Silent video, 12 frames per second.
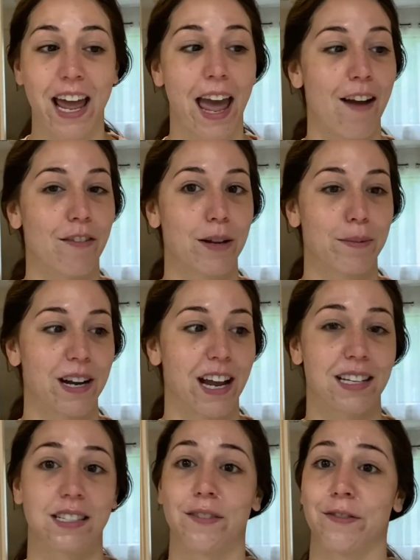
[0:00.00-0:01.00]
Everybody has
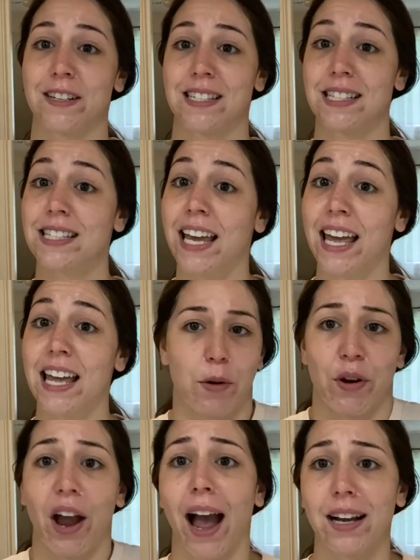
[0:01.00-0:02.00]
different skin,
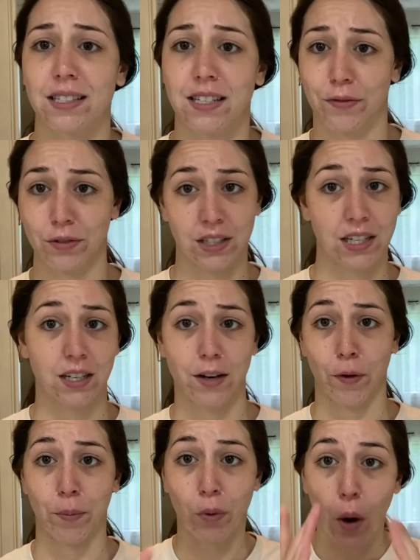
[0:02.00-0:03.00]
reacts differently to
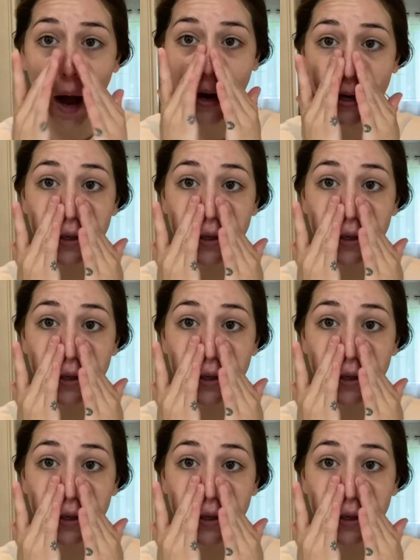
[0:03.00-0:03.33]
different products,